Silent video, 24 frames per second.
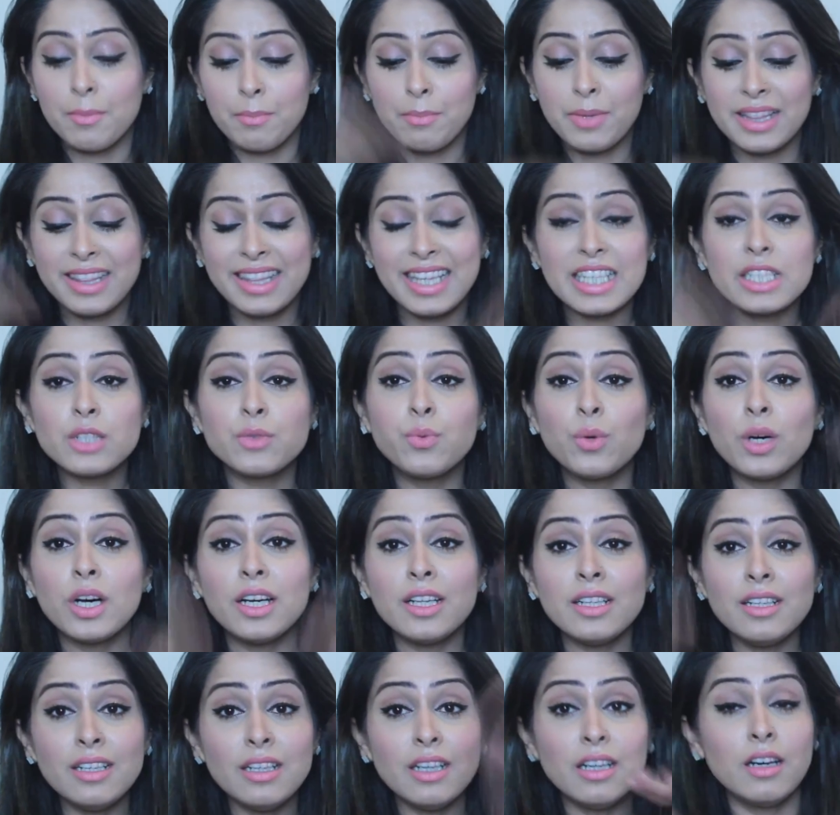but this
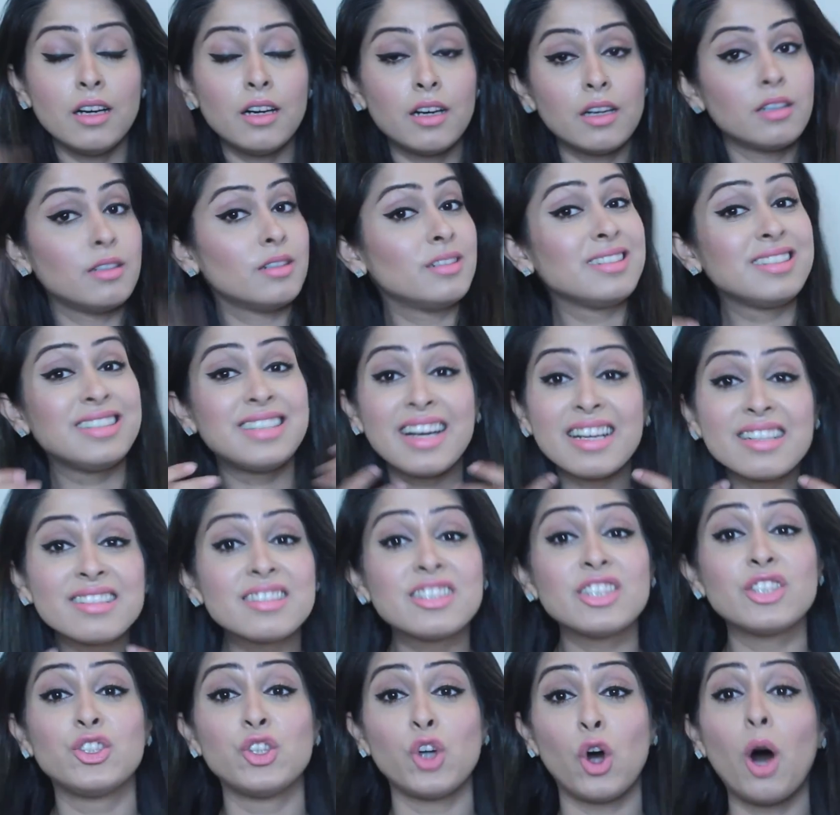one
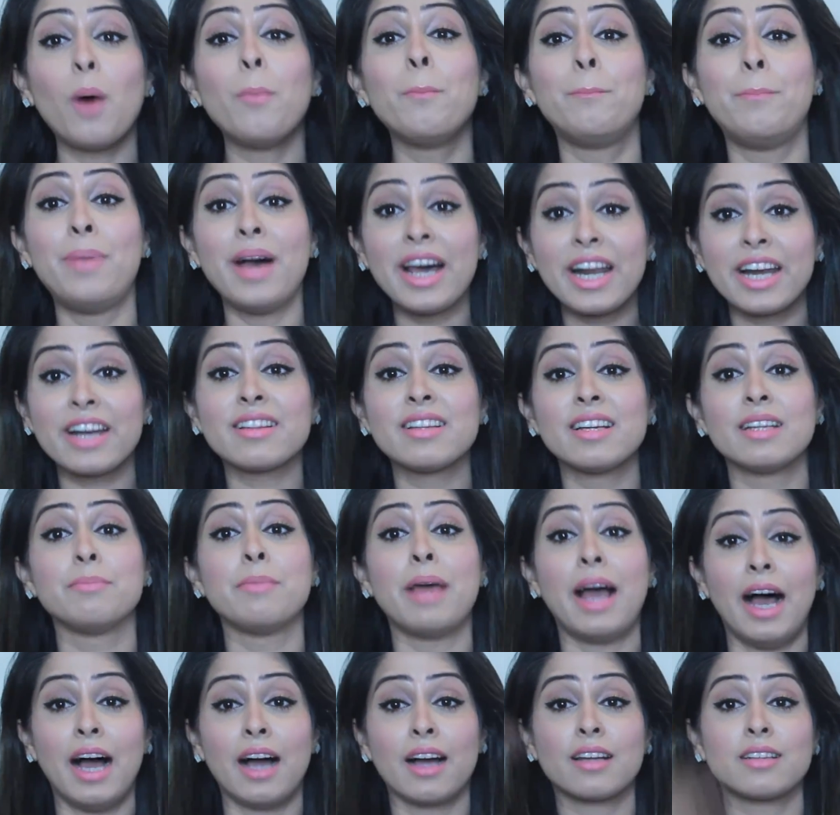does the job better than
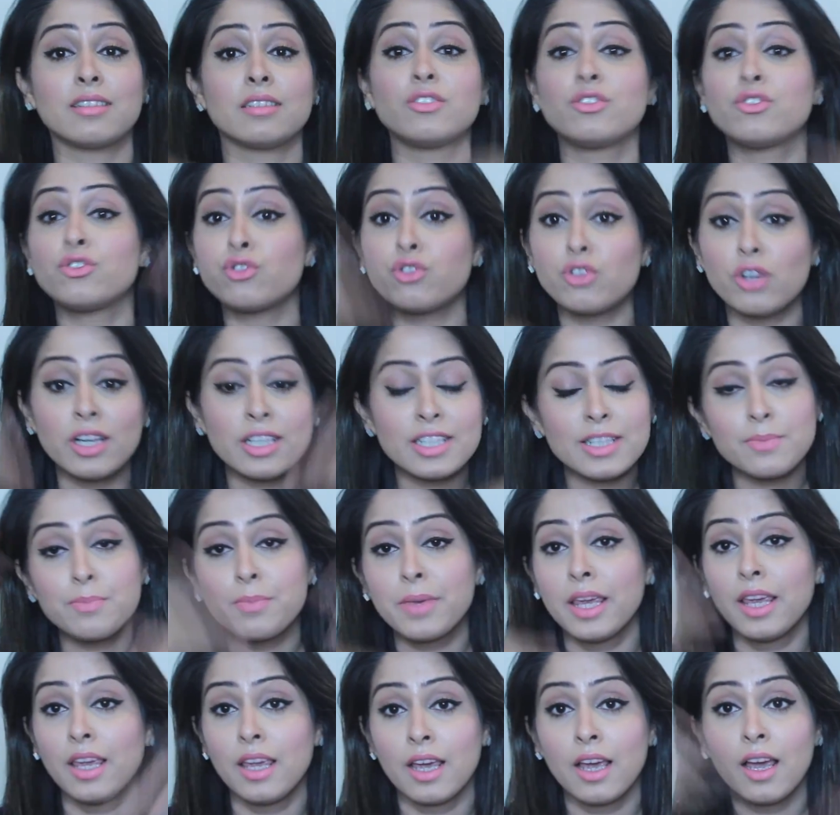MAC. Trust
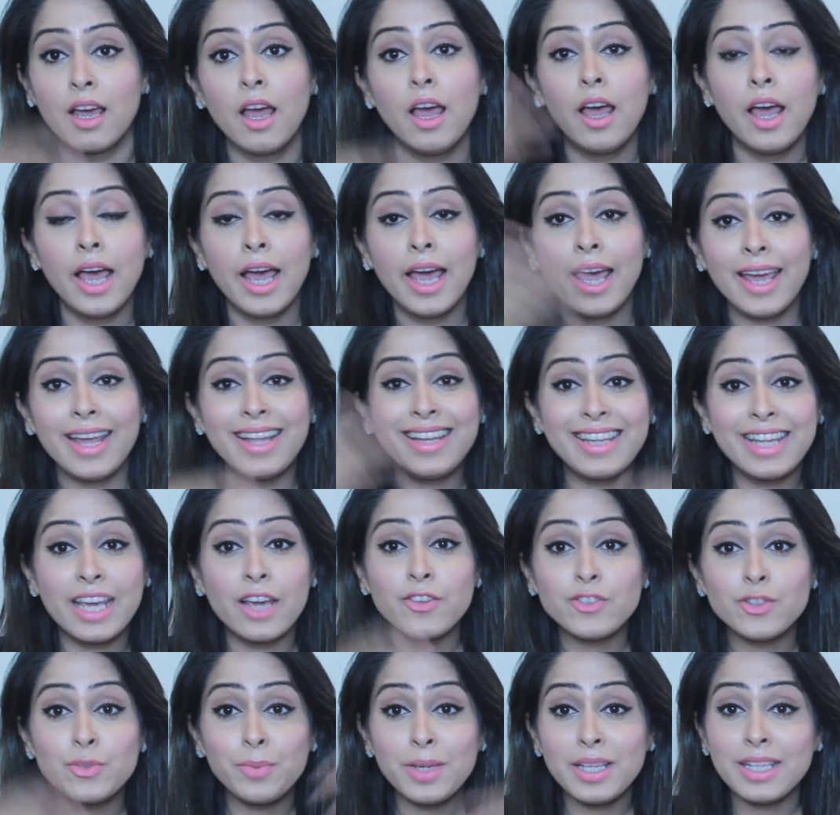me, it
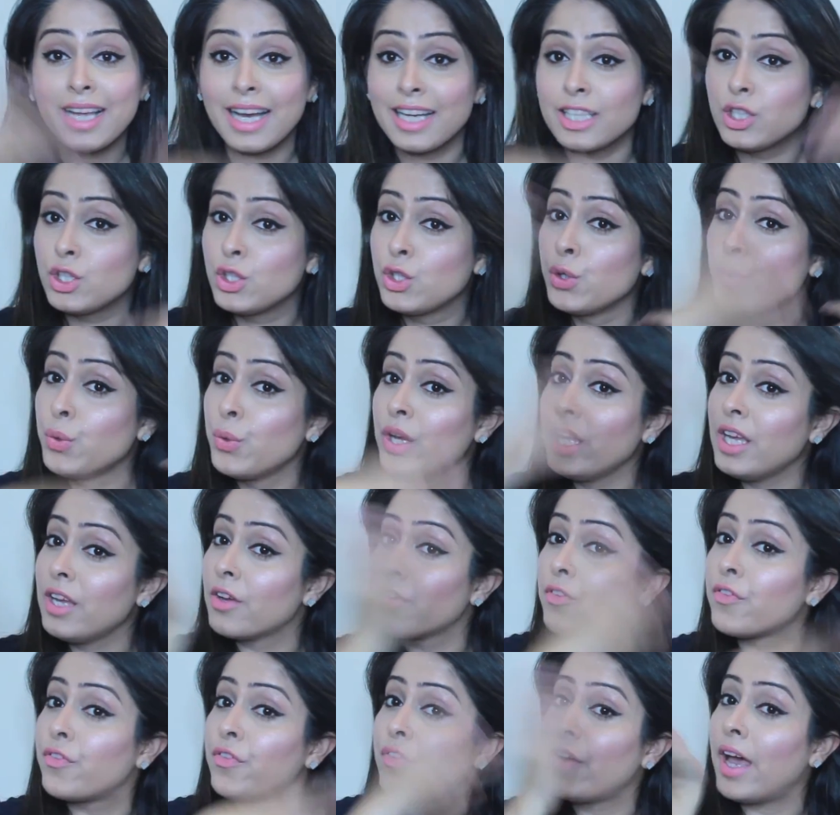gives me that dewy
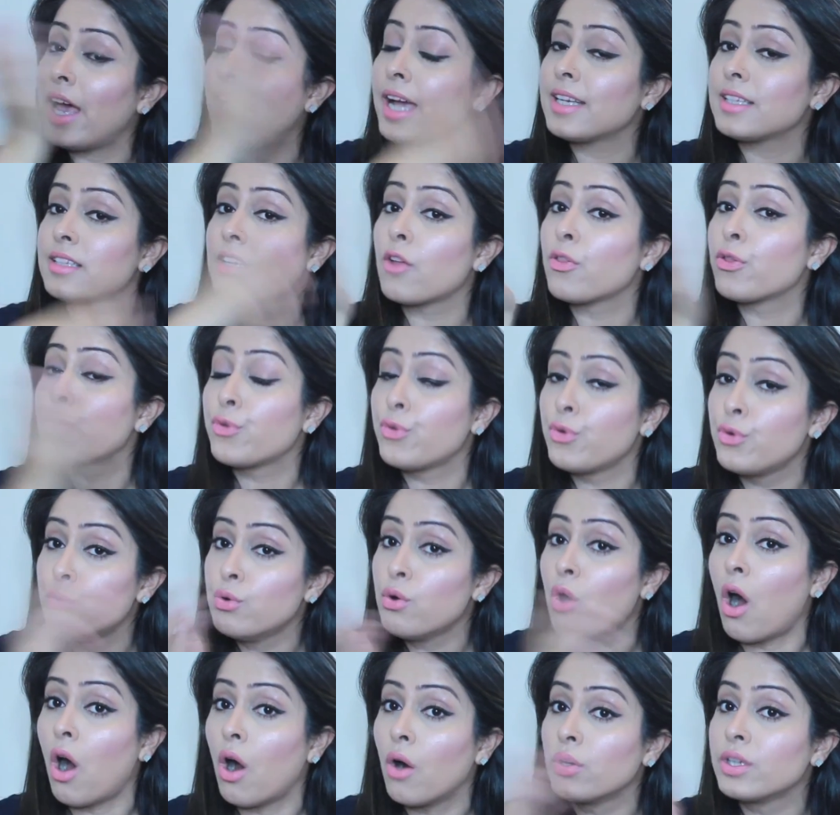effect
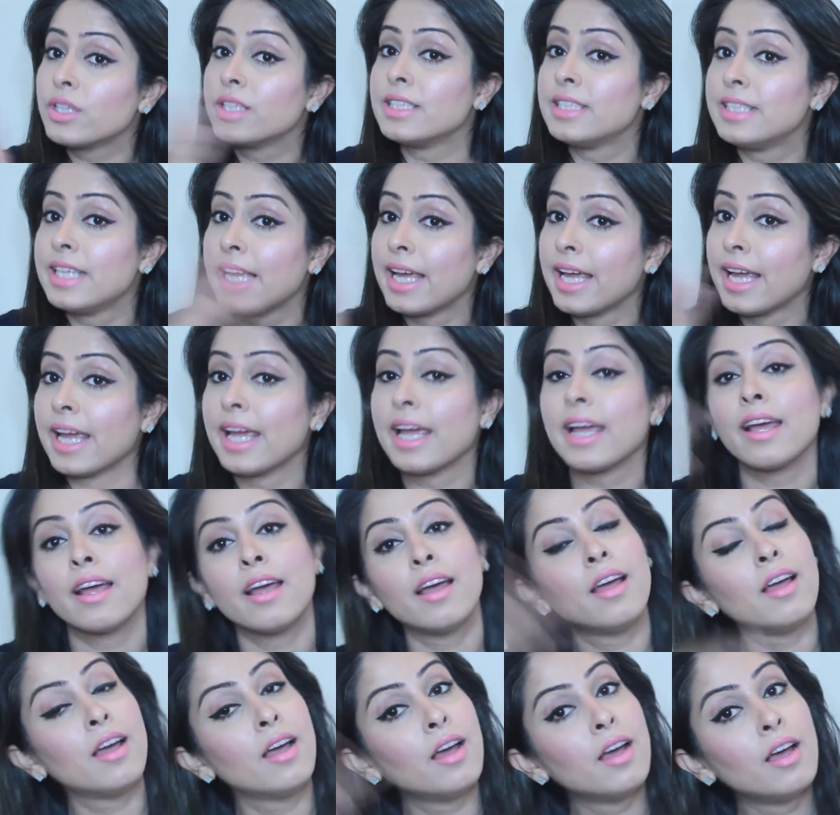throughout the day.
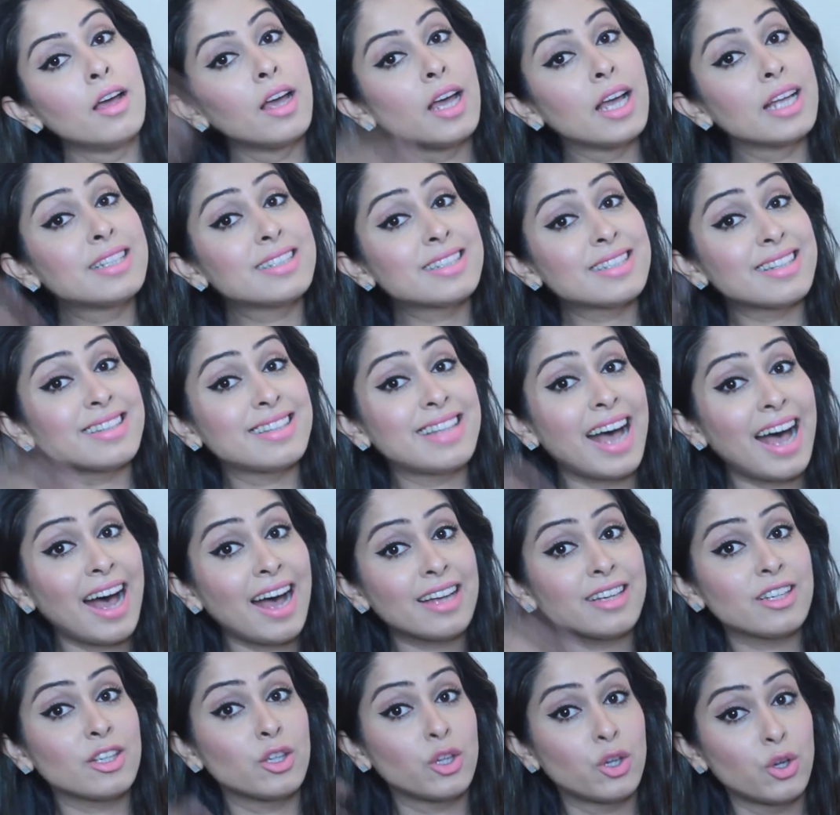It's
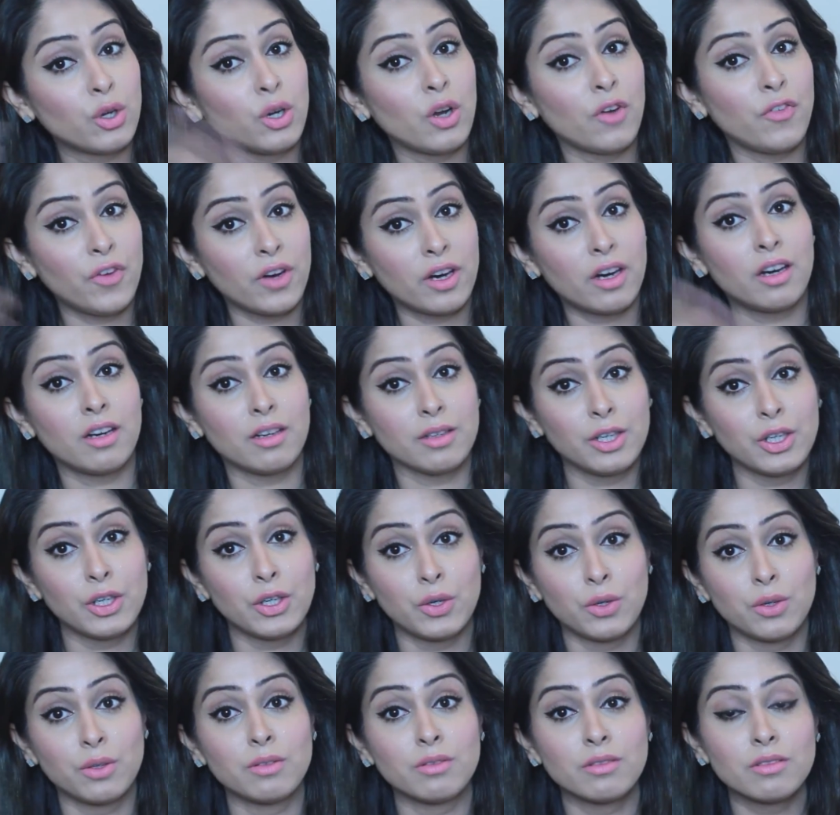that good of a,
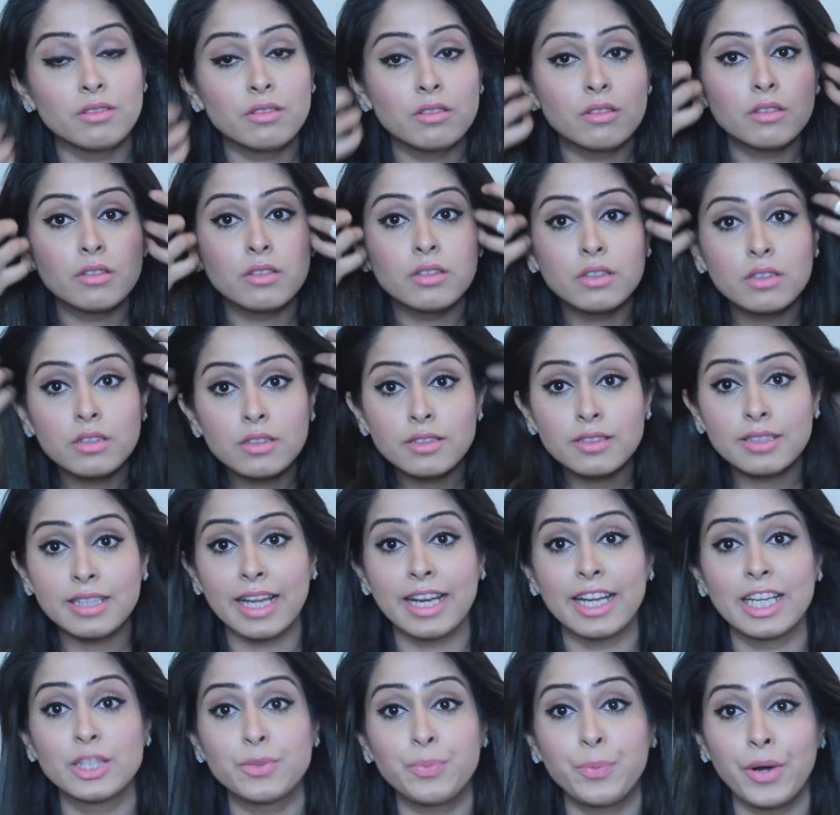
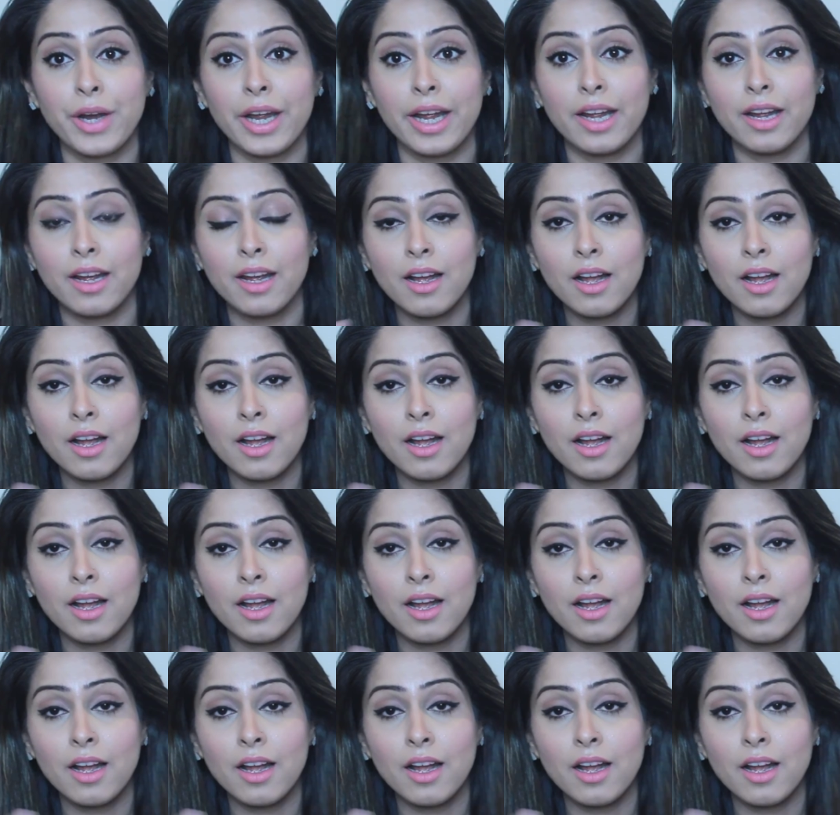setting spray.